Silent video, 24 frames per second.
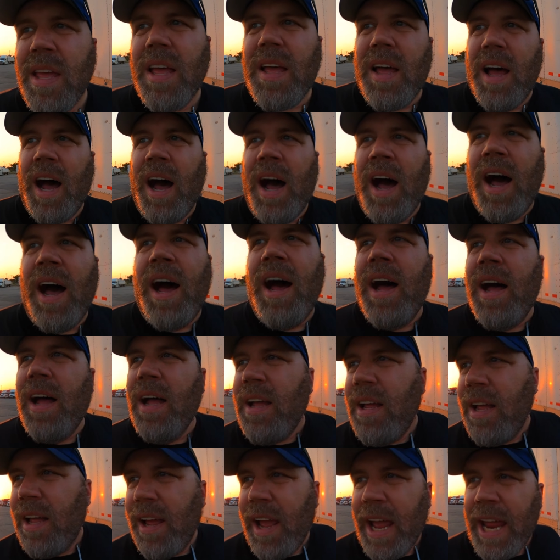and
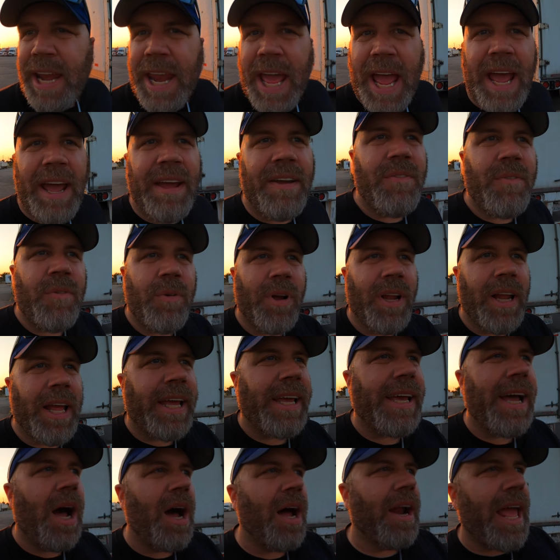I haven't really
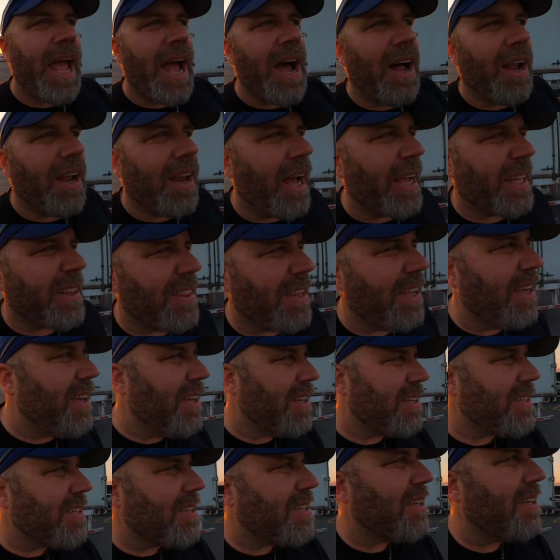gone out like
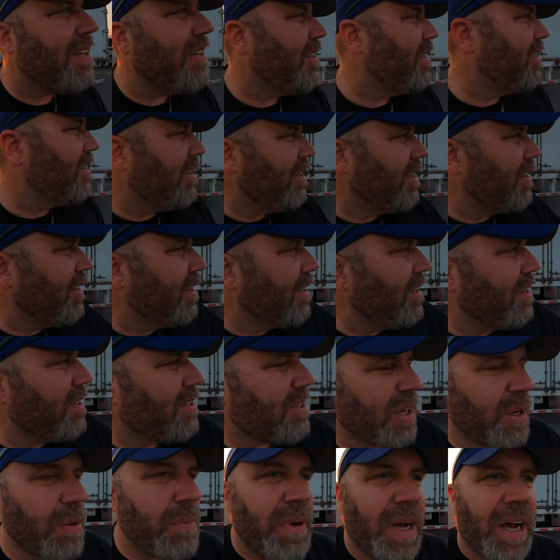this
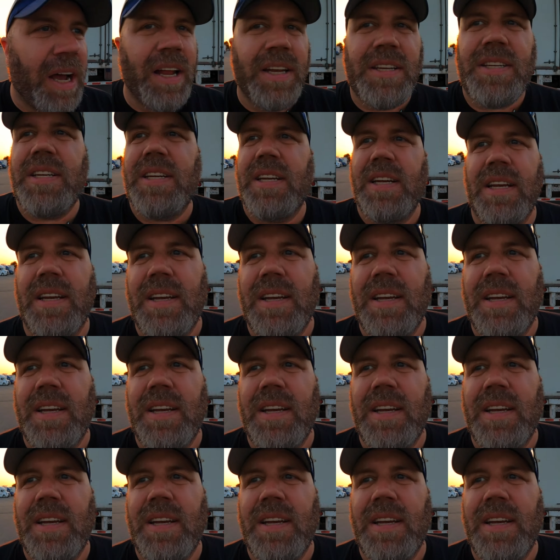too much.